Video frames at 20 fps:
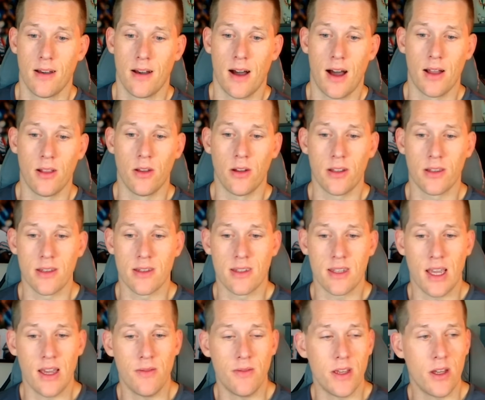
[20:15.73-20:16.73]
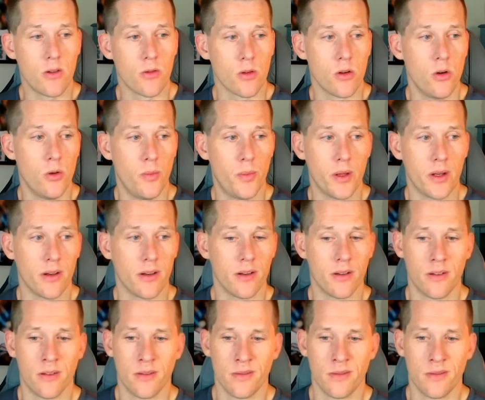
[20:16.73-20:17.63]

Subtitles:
I look at the safety group, and